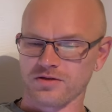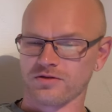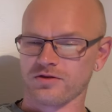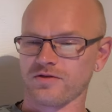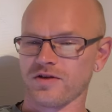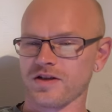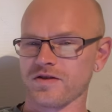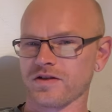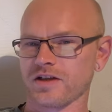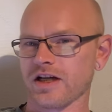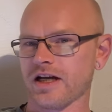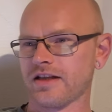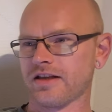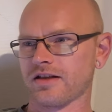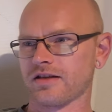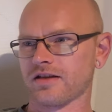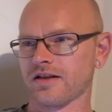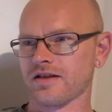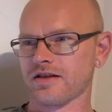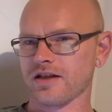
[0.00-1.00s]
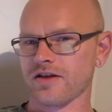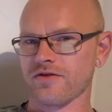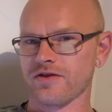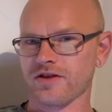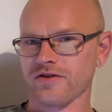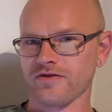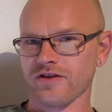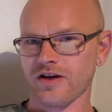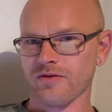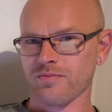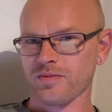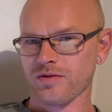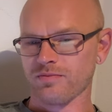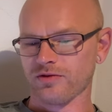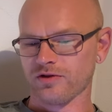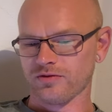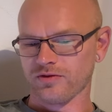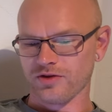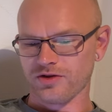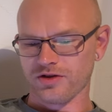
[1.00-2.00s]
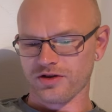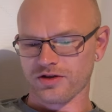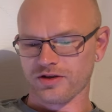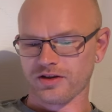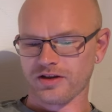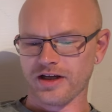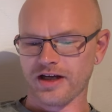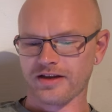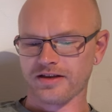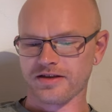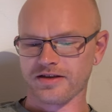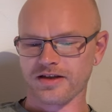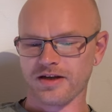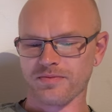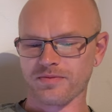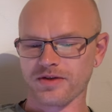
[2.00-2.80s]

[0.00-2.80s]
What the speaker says: it was 175 people watching online at the same